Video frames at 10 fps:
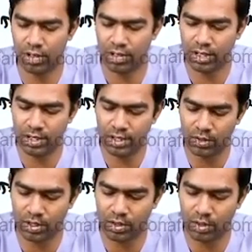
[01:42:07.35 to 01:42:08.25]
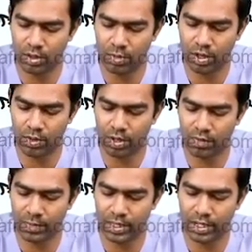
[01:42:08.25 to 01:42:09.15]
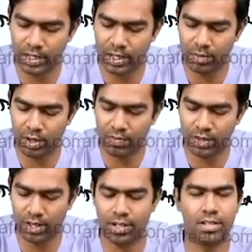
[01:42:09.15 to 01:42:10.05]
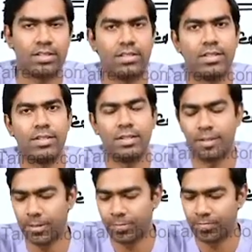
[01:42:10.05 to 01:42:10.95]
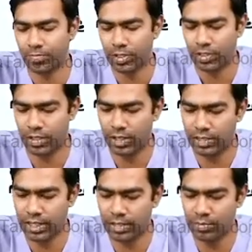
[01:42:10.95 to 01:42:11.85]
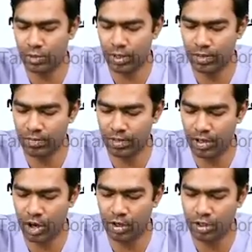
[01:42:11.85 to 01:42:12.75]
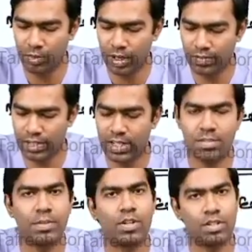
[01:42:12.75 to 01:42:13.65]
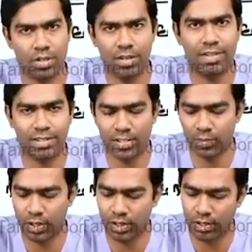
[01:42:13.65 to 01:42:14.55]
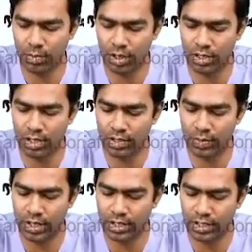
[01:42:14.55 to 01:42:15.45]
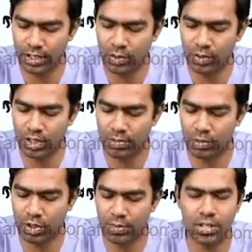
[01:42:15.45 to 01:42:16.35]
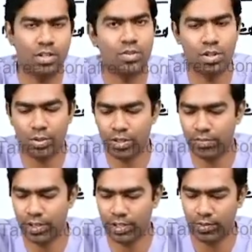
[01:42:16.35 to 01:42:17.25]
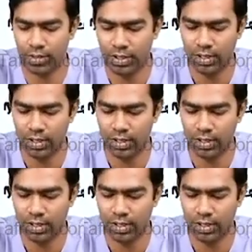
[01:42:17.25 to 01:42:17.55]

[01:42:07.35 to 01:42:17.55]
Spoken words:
That is, now the total body water will be 30.5 liters. Then the serum sodium also would have changed because you have excess water in the body. That's why it is a new serum sodium, and that's what you're going to find out.